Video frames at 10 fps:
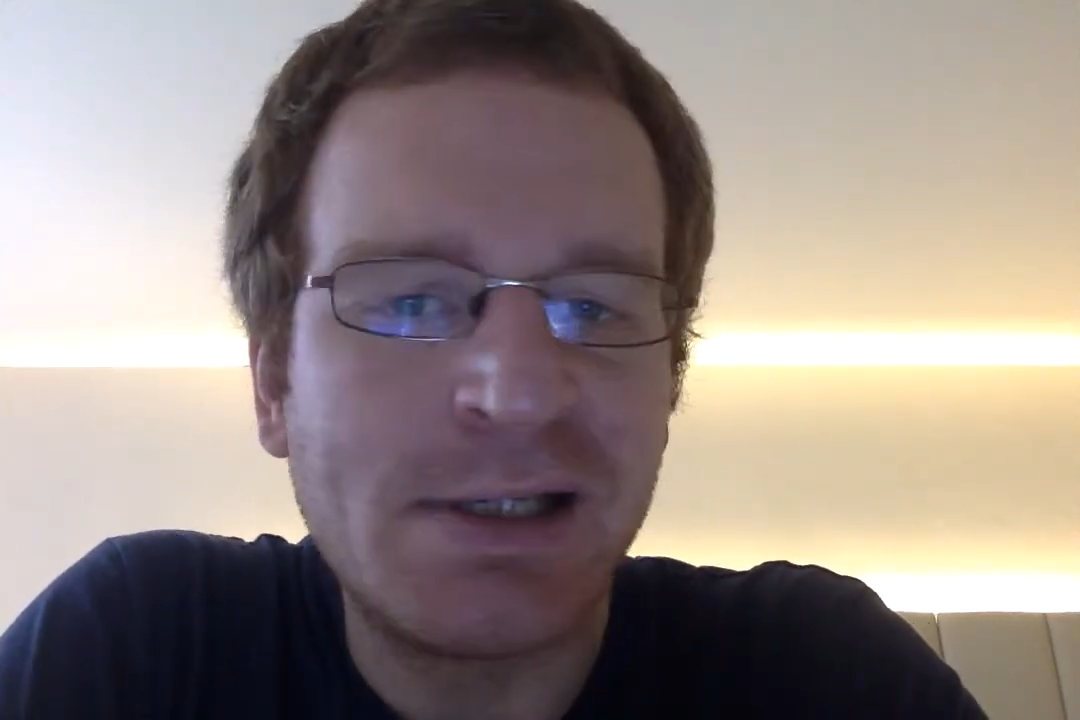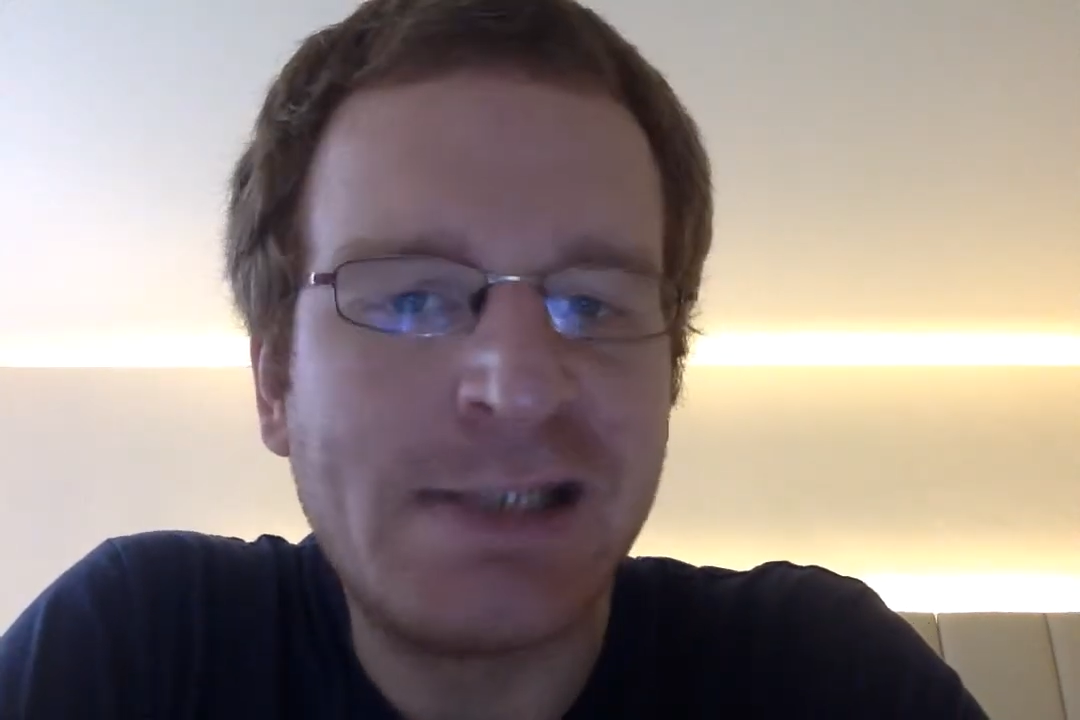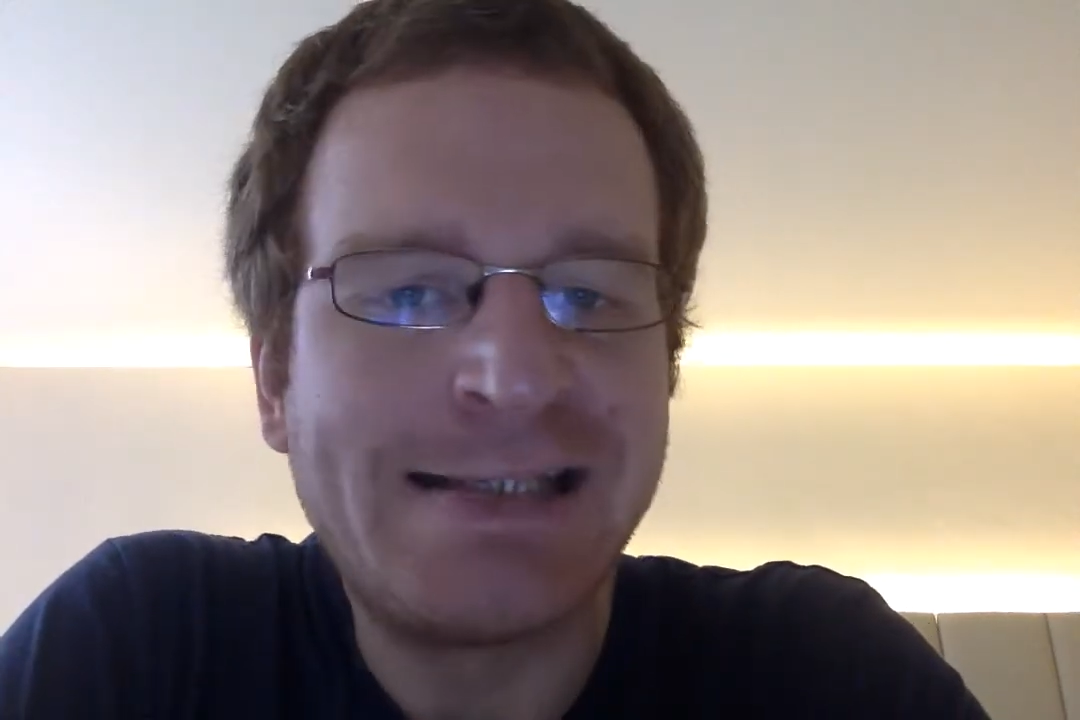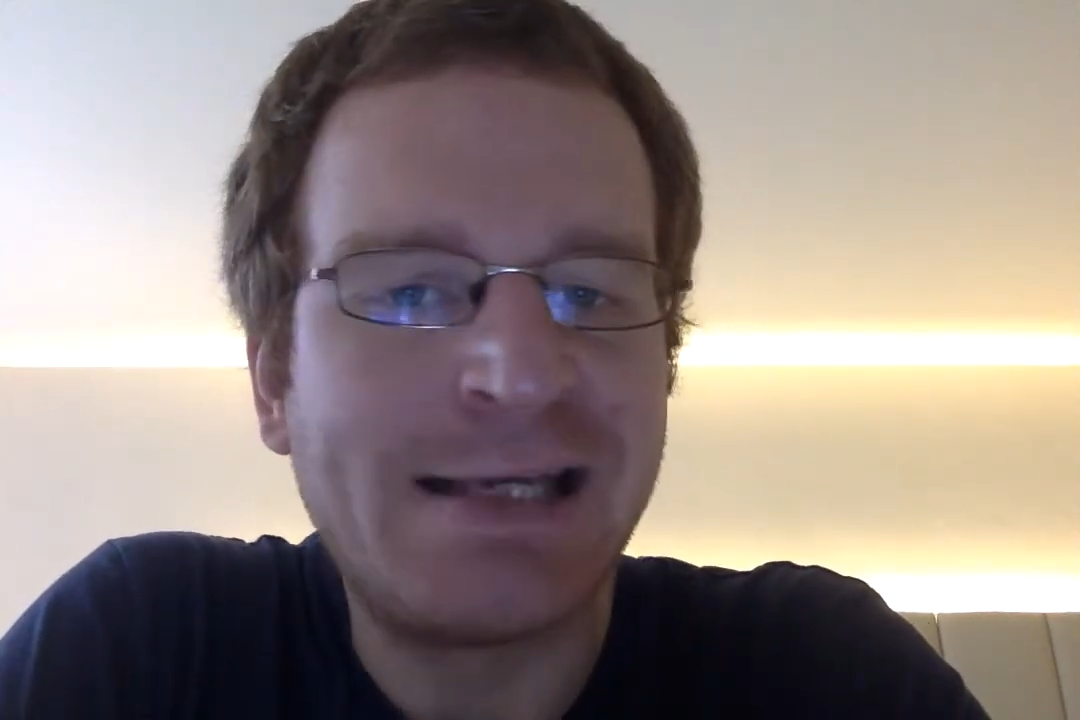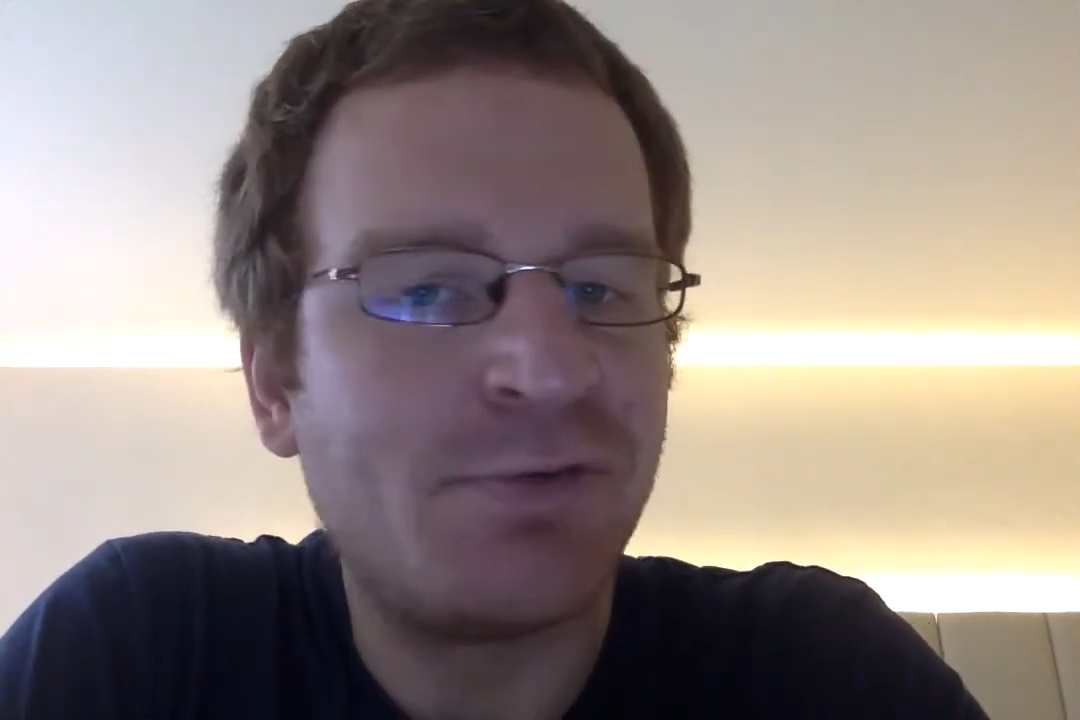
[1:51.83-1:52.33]

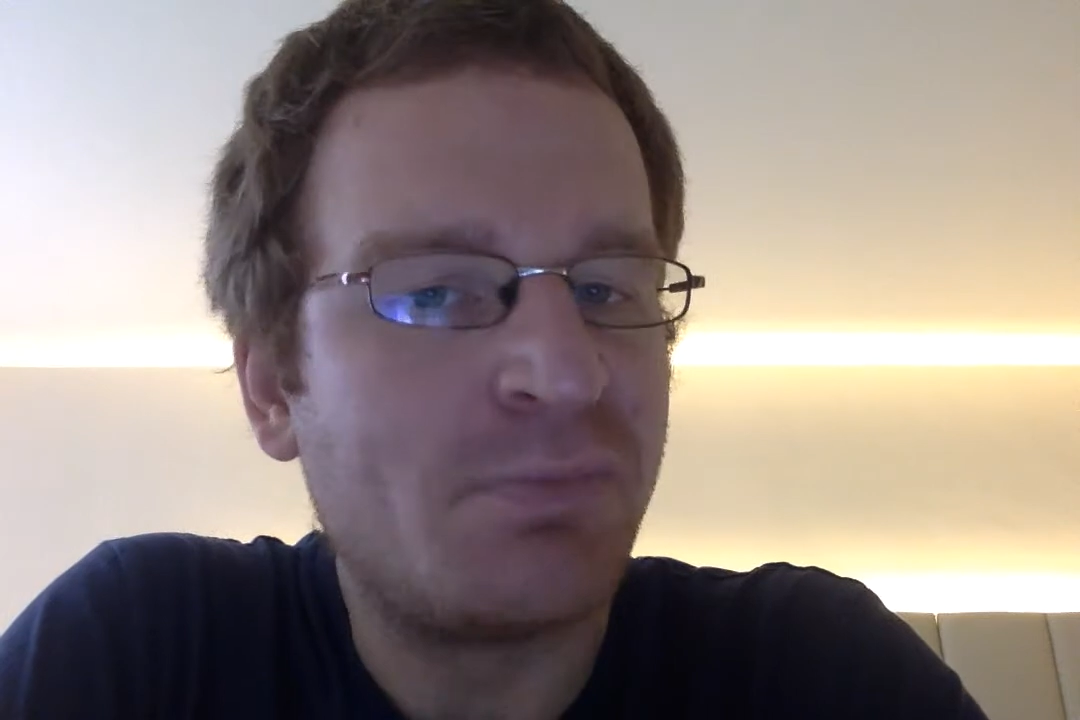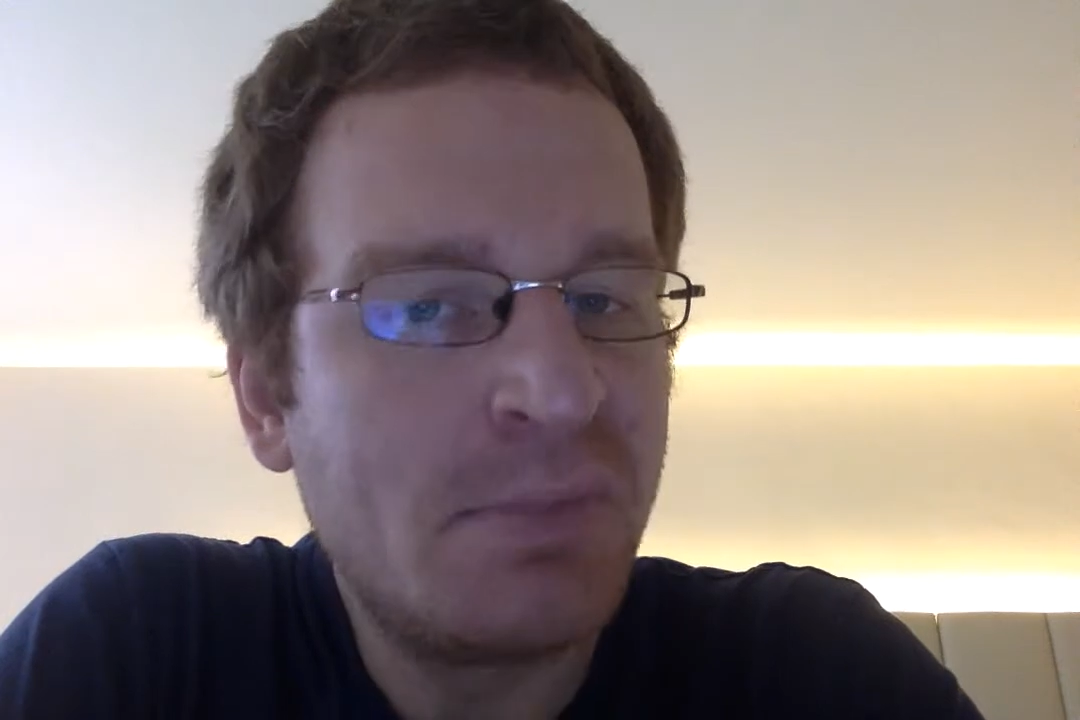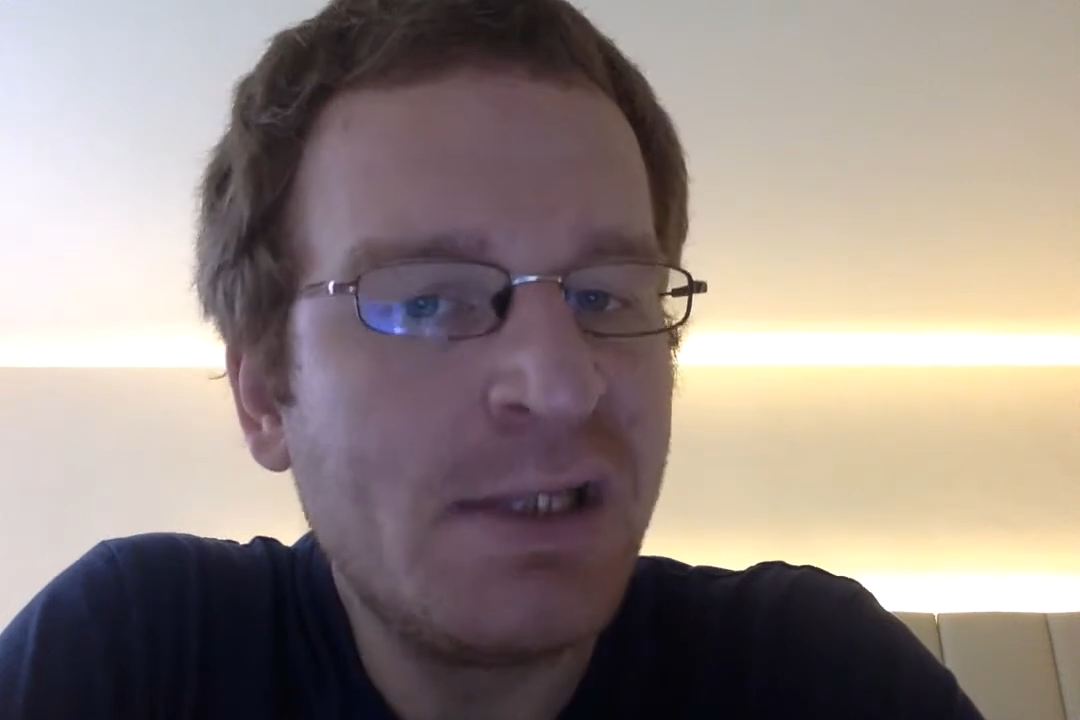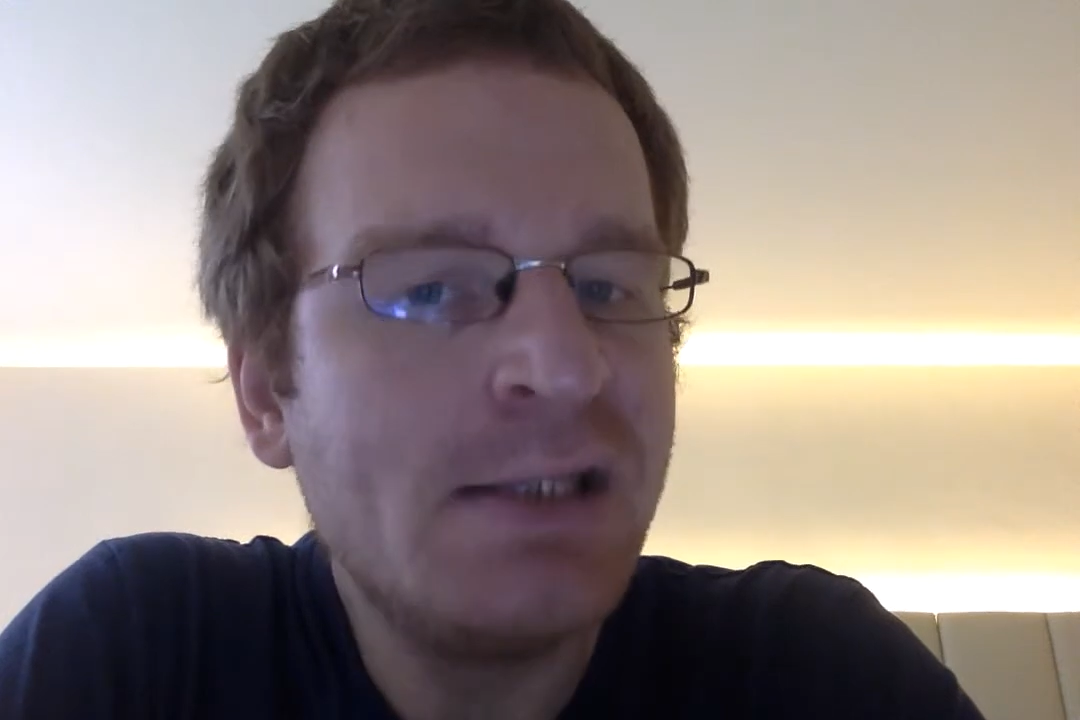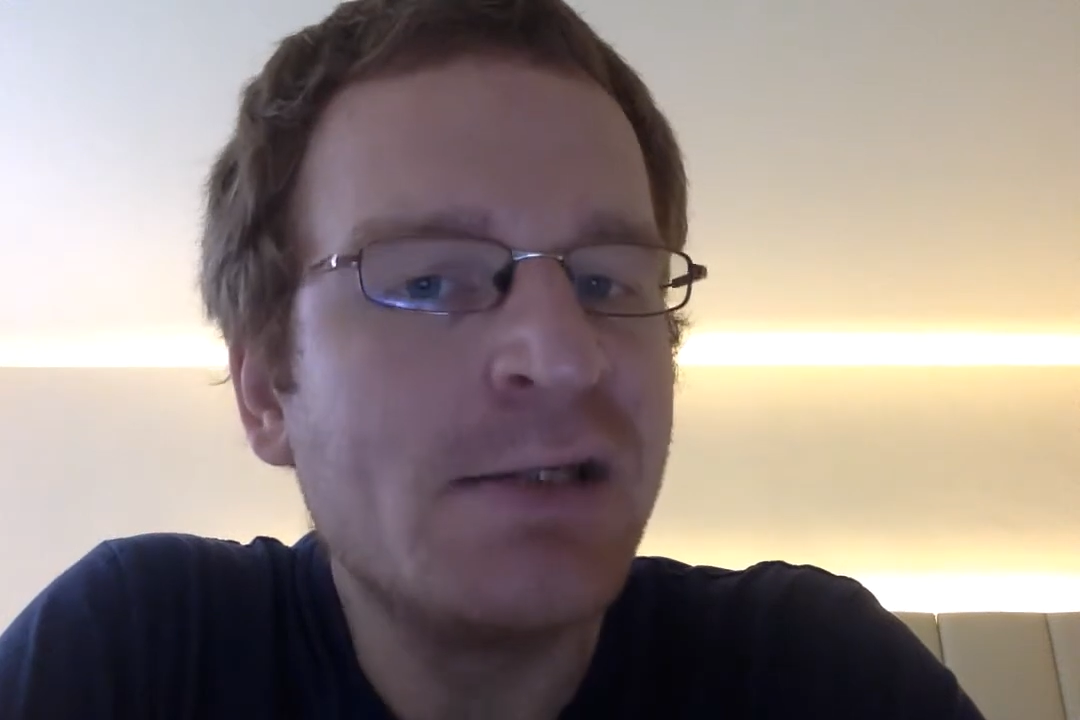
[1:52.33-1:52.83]
it gave me